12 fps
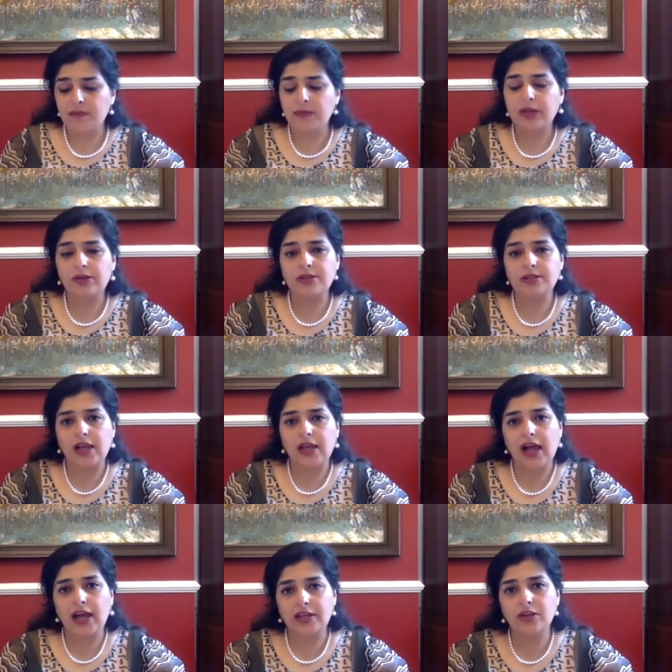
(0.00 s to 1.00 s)
because
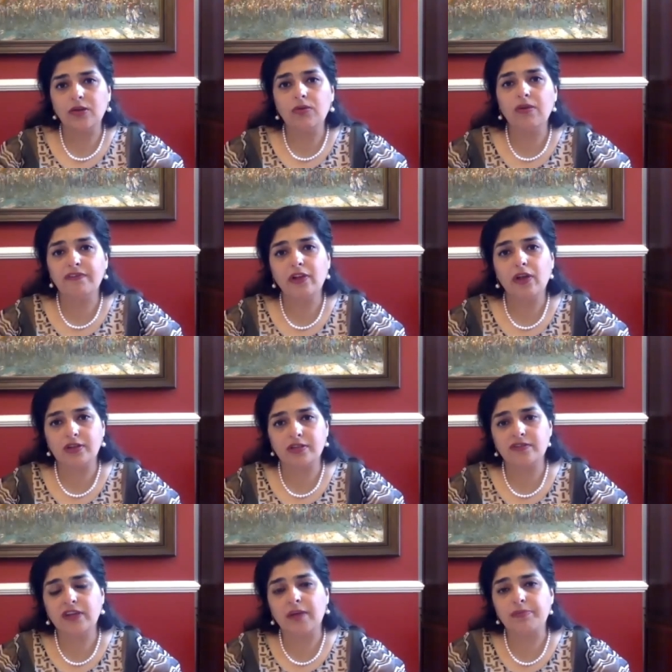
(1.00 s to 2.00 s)
I know of a lot of
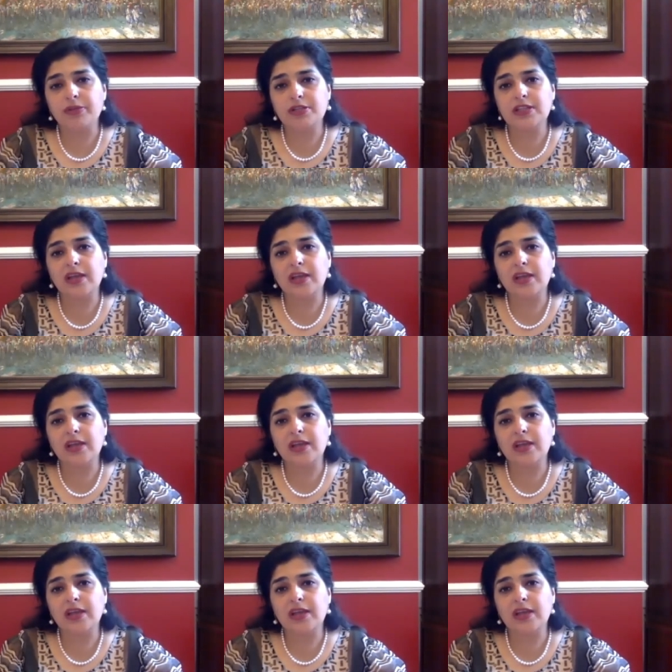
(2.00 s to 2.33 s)
couples that